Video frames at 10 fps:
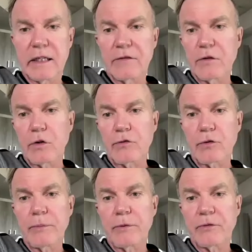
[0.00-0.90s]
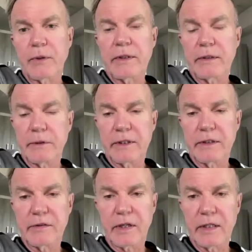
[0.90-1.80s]
And of course, Trump is running with
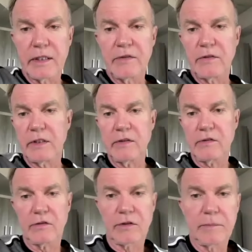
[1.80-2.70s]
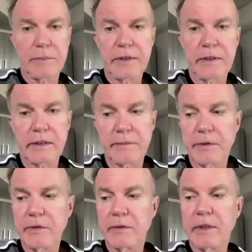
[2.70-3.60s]
this, saying he's just completely
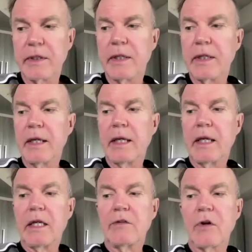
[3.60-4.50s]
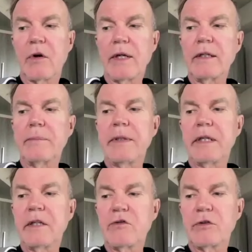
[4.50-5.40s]
immune. So it'll be
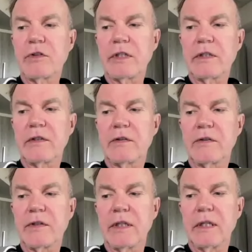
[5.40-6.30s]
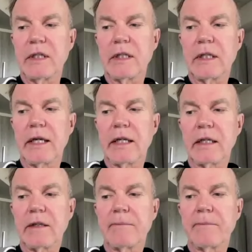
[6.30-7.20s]
interesting to see, like,
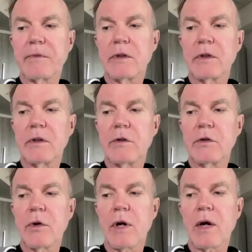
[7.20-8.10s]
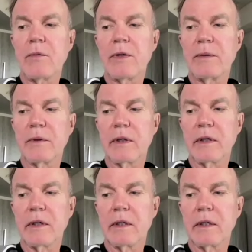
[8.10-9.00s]
you know how we
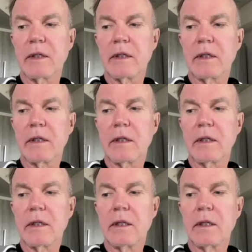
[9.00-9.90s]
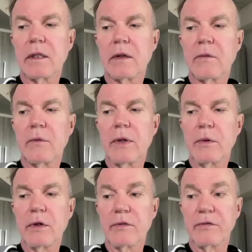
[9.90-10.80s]

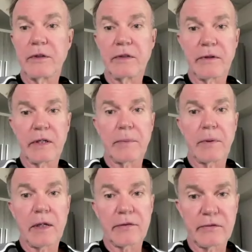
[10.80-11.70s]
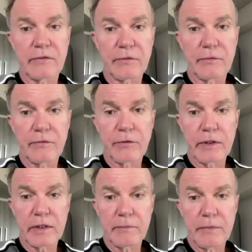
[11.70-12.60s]
weren't feeling very positive for
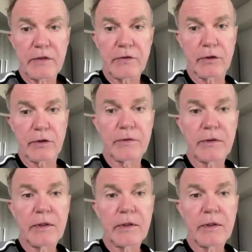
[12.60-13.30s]
the midterms.